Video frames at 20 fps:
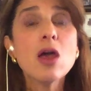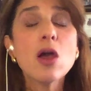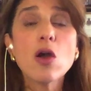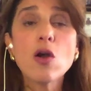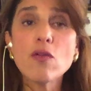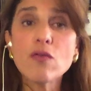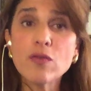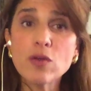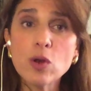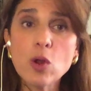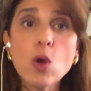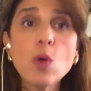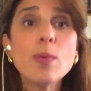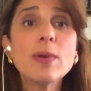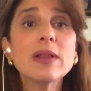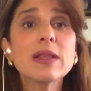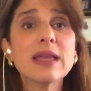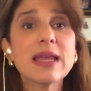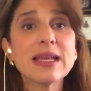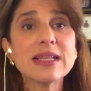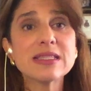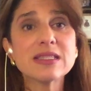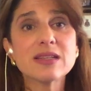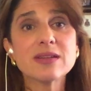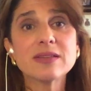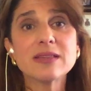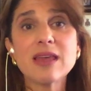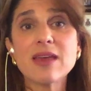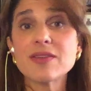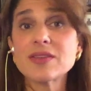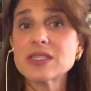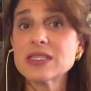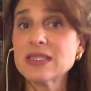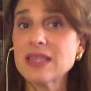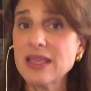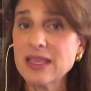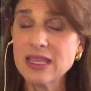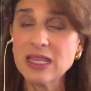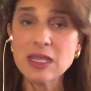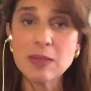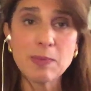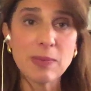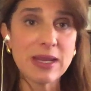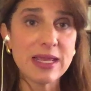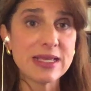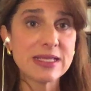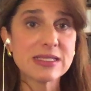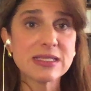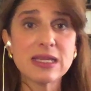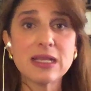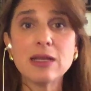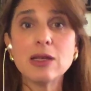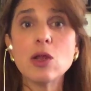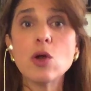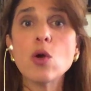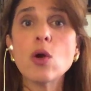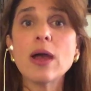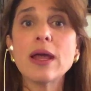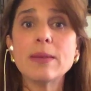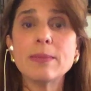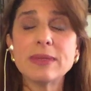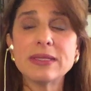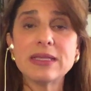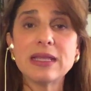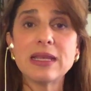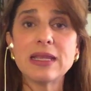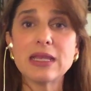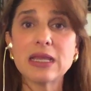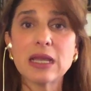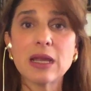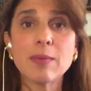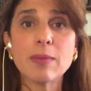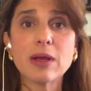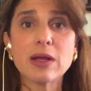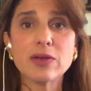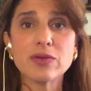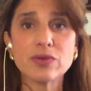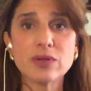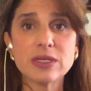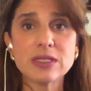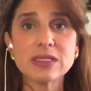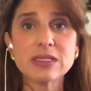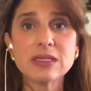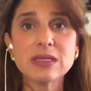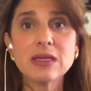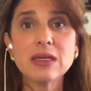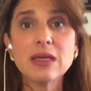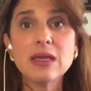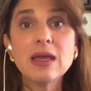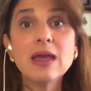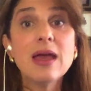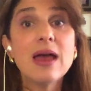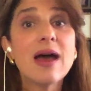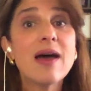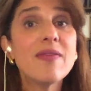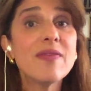of global cancer deaths taking place in low and middle income countries. And